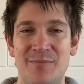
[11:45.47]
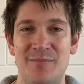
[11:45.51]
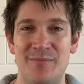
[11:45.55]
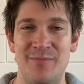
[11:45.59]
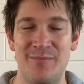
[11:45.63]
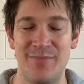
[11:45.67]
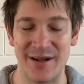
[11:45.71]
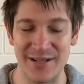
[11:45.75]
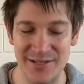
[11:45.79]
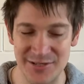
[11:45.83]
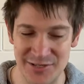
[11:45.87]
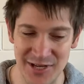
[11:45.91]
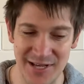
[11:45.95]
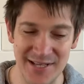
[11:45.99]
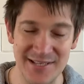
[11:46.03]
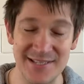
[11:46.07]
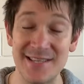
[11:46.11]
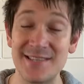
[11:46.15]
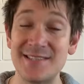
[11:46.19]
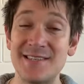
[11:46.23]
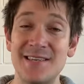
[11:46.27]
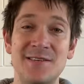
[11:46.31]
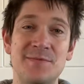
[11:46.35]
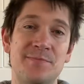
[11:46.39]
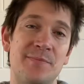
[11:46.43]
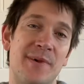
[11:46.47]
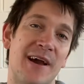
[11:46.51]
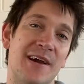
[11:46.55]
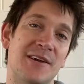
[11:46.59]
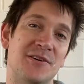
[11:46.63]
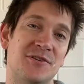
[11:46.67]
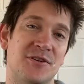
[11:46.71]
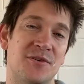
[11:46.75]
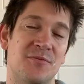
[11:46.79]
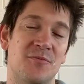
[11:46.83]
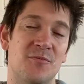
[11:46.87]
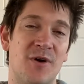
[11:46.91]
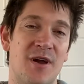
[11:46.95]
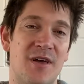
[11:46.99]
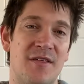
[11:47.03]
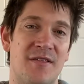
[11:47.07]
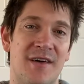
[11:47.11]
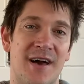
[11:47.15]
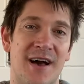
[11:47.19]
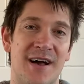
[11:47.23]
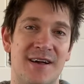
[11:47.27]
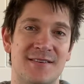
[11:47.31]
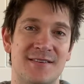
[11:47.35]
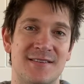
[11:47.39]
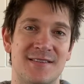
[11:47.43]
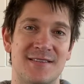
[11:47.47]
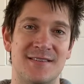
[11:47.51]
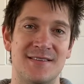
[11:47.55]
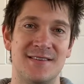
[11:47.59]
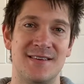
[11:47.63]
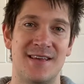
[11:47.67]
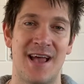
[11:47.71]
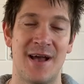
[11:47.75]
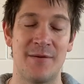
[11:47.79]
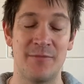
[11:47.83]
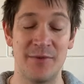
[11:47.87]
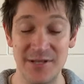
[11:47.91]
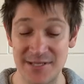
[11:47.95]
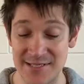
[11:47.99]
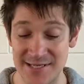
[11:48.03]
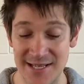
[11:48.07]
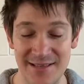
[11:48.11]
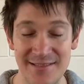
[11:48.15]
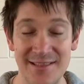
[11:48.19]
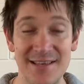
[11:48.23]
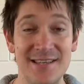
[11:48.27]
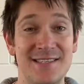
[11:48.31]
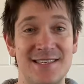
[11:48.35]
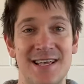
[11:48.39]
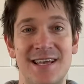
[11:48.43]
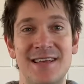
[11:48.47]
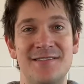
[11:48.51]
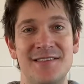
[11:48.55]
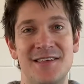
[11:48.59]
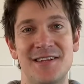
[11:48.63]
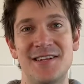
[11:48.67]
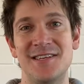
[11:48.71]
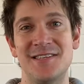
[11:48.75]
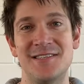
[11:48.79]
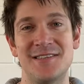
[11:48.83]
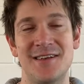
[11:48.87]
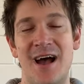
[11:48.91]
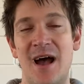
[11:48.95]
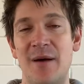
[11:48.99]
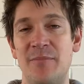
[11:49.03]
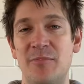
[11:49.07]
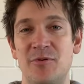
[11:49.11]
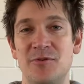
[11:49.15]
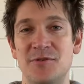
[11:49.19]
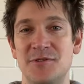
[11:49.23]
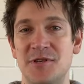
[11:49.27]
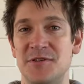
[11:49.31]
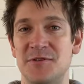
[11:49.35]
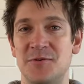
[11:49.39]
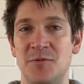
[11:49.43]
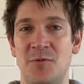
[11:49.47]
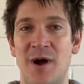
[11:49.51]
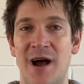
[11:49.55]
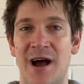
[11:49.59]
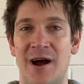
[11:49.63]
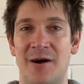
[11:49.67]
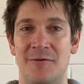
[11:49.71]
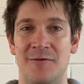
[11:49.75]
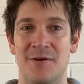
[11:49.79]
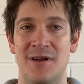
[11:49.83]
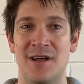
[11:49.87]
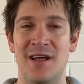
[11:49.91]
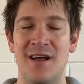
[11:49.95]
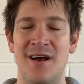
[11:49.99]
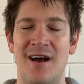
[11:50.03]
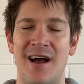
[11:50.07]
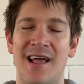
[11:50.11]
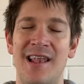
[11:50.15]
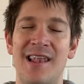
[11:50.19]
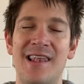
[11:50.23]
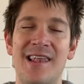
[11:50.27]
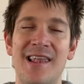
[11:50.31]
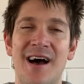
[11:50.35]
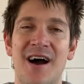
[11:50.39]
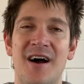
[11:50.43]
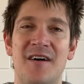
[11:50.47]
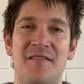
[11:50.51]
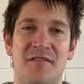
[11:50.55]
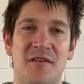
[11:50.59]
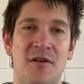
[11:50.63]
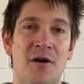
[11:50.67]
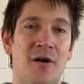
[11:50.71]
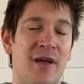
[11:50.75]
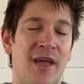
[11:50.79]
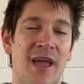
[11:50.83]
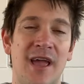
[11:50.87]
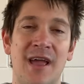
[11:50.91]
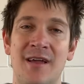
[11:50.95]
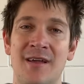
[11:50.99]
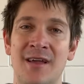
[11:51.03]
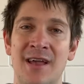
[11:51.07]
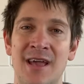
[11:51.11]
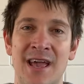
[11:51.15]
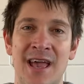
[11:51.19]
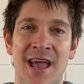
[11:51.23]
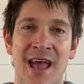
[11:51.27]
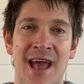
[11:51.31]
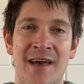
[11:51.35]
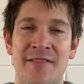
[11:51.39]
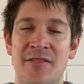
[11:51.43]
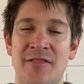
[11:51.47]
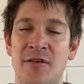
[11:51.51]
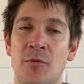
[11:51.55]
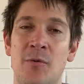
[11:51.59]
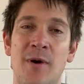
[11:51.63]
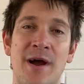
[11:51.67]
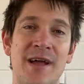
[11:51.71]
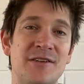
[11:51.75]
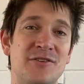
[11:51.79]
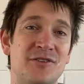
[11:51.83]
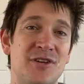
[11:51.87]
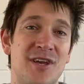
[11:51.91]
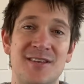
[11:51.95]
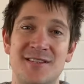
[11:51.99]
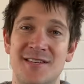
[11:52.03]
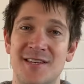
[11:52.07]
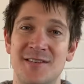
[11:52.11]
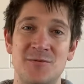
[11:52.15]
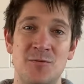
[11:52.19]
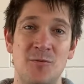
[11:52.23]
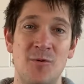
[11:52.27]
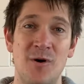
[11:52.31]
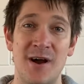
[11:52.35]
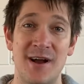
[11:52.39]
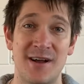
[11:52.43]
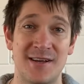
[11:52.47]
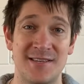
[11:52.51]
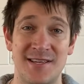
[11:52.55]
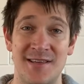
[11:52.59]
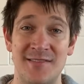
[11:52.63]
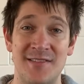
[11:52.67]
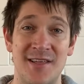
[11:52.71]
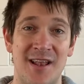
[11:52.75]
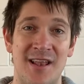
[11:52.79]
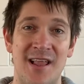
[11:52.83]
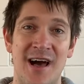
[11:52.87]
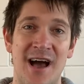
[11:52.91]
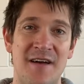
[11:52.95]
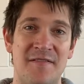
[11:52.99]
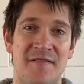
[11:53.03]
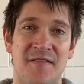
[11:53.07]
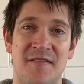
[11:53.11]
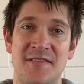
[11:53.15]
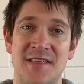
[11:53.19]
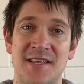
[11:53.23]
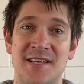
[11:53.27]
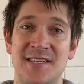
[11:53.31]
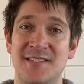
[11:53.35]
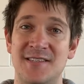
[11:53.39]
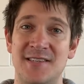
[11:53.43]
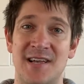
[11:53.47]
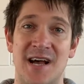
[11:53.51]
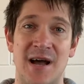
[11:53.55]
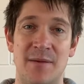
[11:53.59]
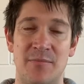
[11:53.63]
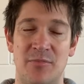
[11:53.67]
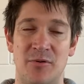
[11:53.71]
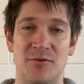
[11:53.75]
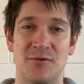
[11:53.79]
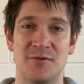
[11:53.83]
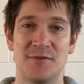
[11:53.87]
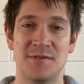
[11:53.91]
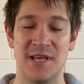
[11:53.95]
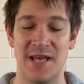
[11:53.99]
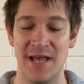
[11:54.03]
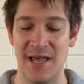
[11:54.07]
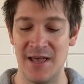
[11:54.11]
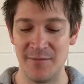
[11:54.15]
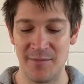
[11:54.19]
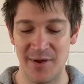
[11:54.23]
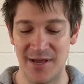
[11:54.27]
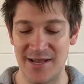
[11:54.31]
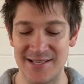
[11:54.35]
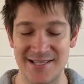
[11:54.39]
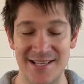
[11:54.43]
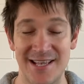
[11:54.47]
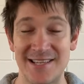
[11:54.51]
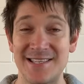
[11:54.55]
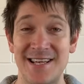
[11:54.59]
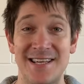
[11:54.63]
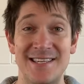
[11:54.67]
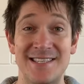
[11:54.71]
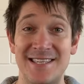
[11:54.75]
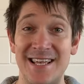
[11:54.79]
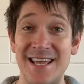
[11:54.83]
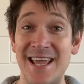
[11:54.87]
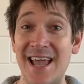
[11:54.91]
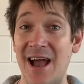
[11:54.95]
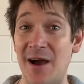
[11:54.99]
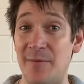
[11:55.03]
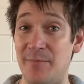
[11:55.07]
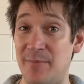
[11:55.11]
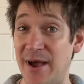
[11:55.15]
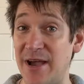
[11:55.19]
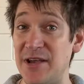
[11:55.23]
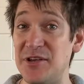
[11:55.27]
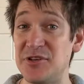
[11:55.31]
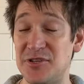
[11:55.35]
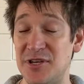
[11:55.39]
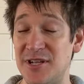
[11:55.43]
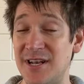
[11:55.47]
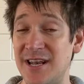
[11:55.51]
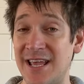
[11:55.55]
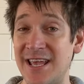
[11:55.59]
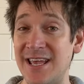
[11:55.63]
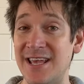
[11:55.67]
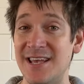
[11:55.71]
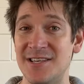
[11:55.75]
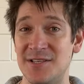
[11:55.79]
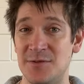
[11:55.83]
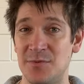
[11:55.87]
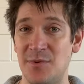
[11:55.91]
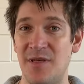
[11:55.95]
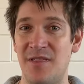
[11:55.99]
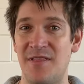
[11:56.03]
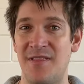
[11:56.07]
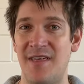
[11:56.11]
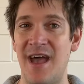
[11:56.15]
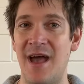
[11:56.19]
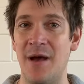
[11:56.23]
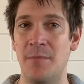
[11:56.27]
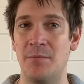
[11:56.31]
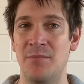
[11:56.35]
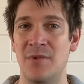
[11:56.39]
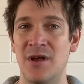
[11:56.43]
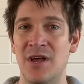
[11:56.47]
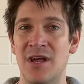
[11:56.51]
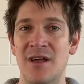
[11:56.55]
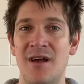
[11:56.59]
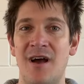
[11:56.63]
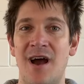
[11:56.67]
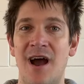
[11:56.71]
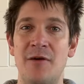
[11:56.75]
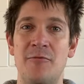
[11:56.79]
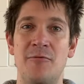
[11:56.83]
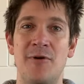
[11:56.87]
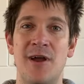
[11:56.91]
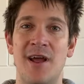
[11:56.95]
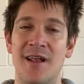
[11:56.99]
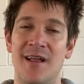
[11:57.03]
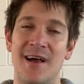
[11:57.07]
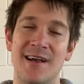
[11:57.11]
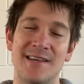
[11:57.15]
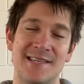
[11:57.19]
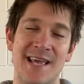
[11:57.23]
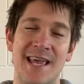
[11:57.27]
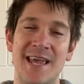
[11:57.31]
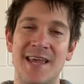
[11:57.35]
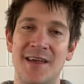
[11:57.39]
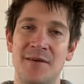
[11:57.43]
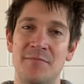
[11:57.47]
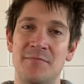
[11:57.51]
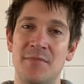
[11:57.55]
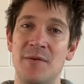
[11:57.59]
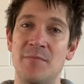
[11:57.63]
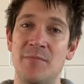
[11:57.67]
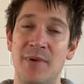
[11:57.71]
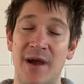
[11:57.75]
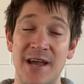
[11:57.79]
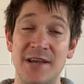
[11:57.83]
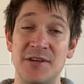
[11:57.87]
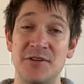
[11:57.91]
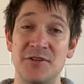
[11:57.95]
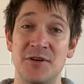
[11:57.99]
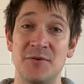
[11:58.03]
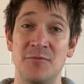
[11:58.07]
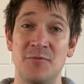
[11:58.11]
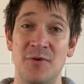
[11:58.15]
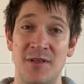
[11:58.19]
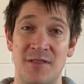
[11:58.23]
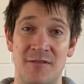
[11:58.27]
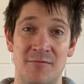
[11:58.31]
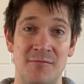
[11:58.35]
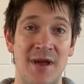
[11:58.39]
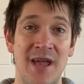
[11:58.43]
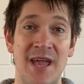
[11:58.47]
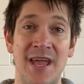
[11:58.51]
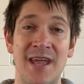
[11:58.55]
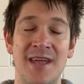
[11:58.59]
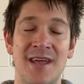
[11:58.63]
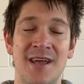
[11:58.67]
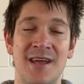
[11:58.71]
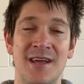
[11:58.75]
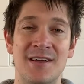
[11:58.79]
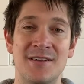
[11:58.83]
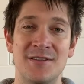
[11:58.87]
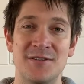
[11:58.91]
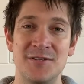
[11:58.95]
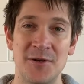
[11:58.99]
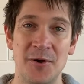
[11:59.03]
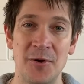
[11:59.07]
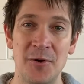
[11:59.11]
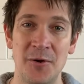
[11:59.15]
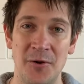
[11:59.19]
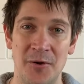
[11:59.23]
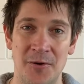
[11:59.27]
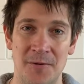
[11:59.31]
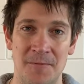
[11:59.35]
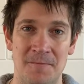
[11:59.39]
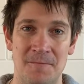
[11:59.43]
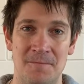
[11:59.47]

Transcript: but Jesus is patient with us. And we see this in the disciples as well. I love looking at the way Jesus works in the life of the disciples because as I see how patient he is with them, I realize he can be patient with me too.